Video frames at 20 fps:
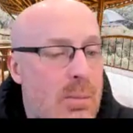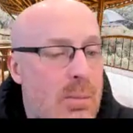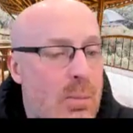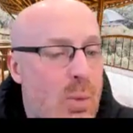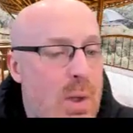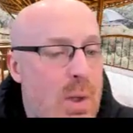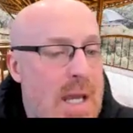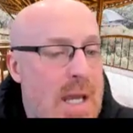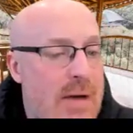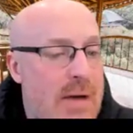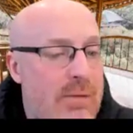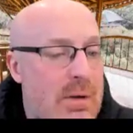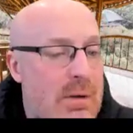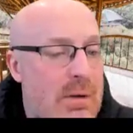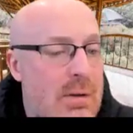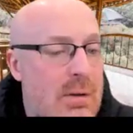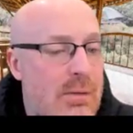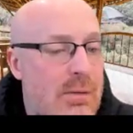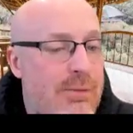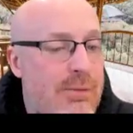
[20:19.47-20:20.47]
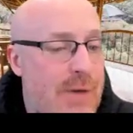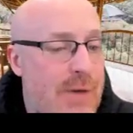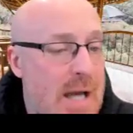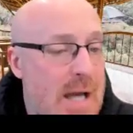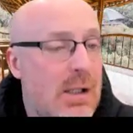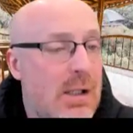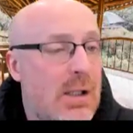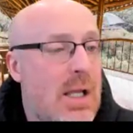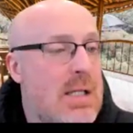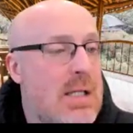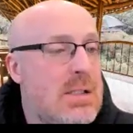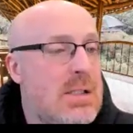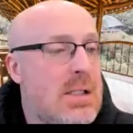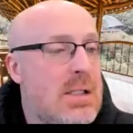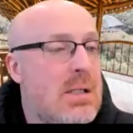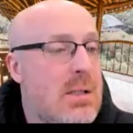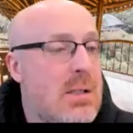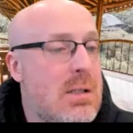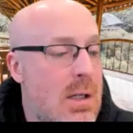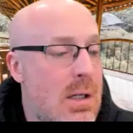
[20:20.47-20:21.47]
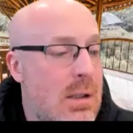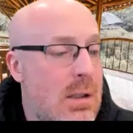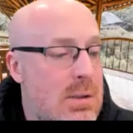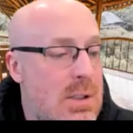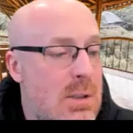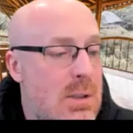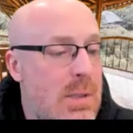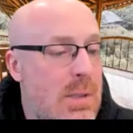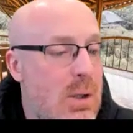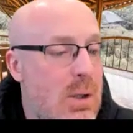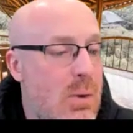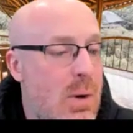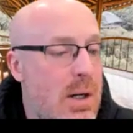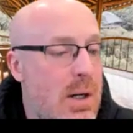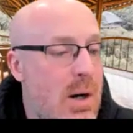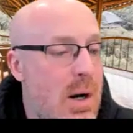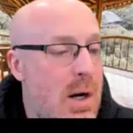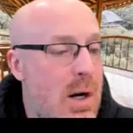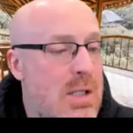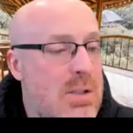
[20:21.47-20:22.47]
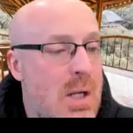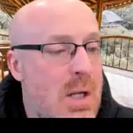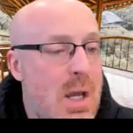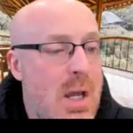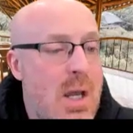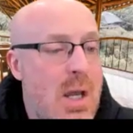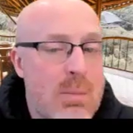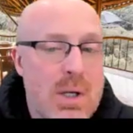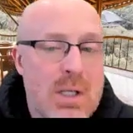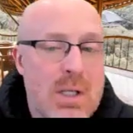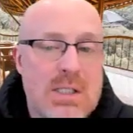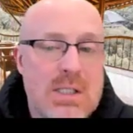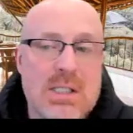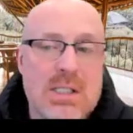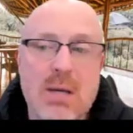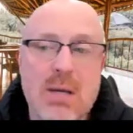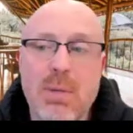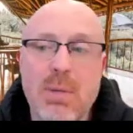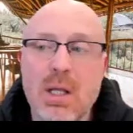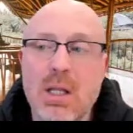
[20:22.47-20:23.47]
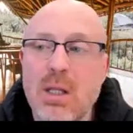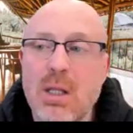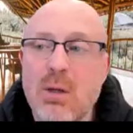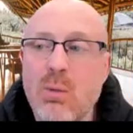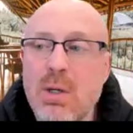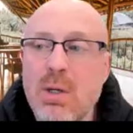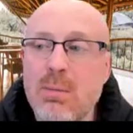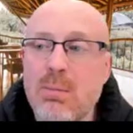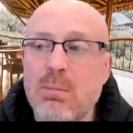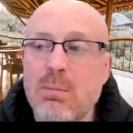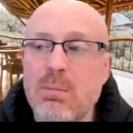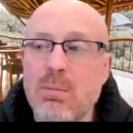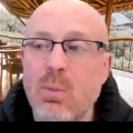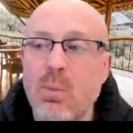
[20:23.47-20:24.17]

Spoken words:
we haven't finalized it, to be quite honest, but typically we